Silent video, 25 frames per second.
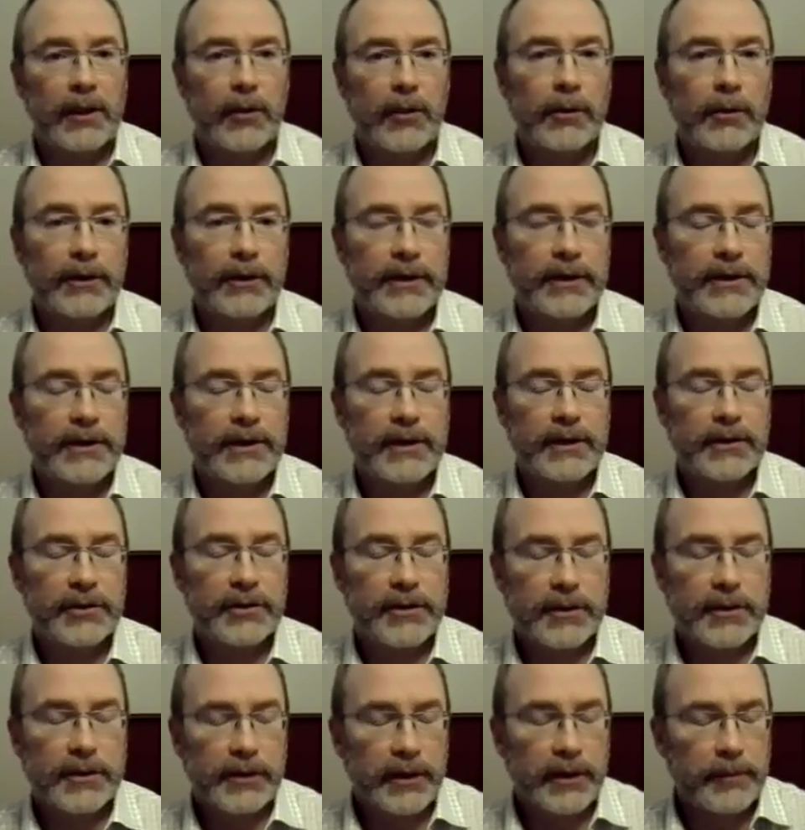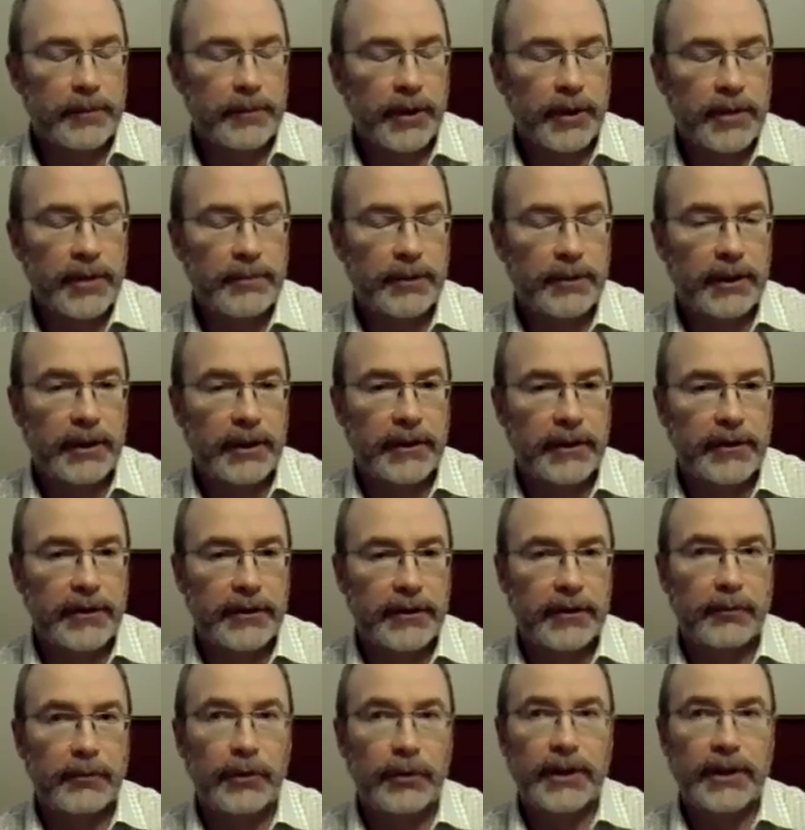old discussions like
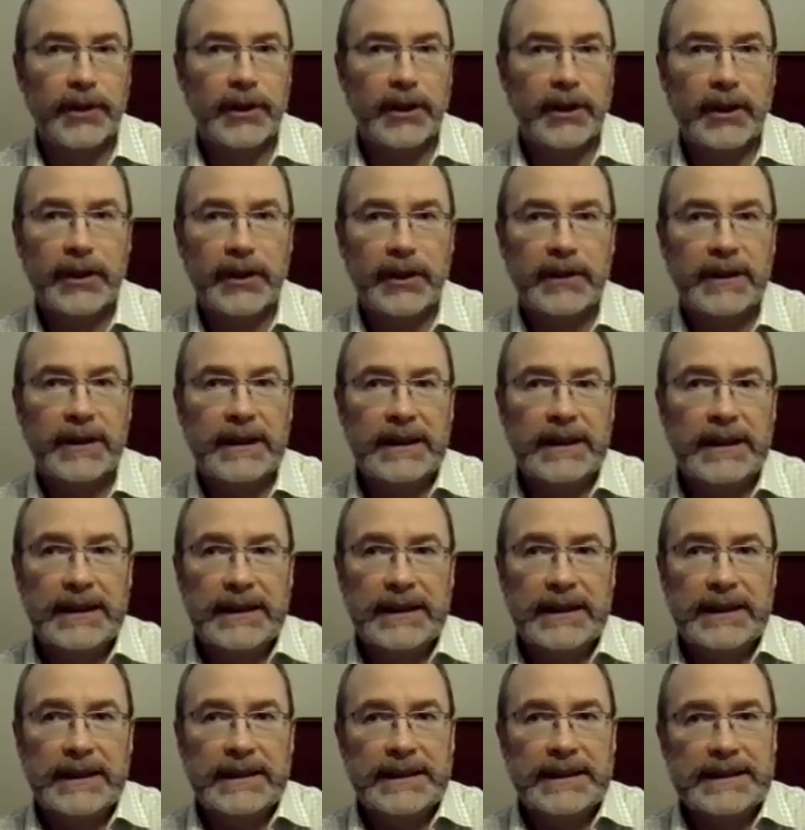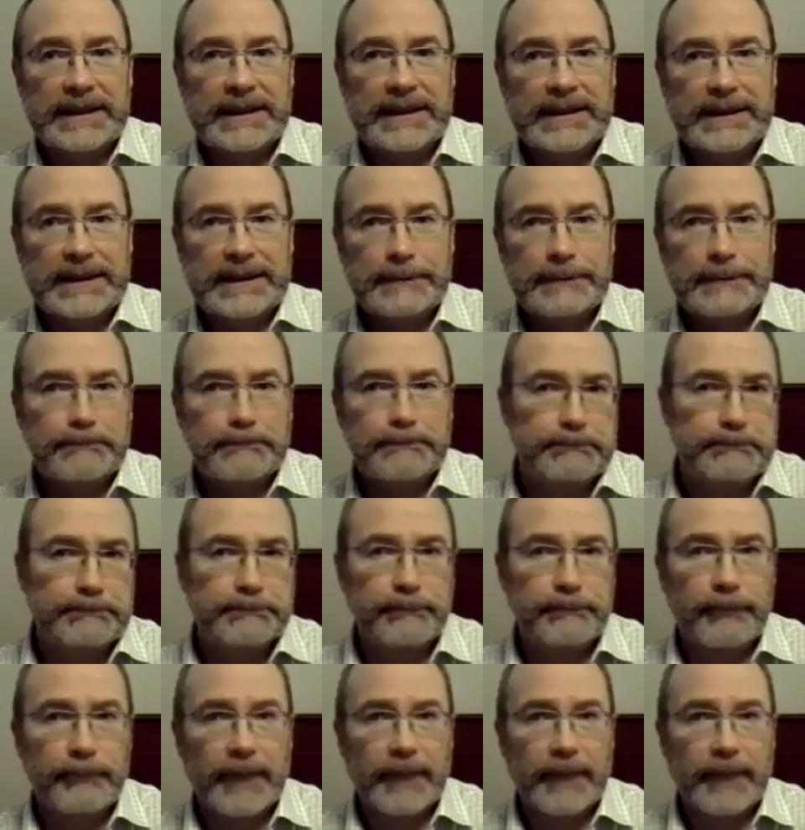pipelines and whatnot. From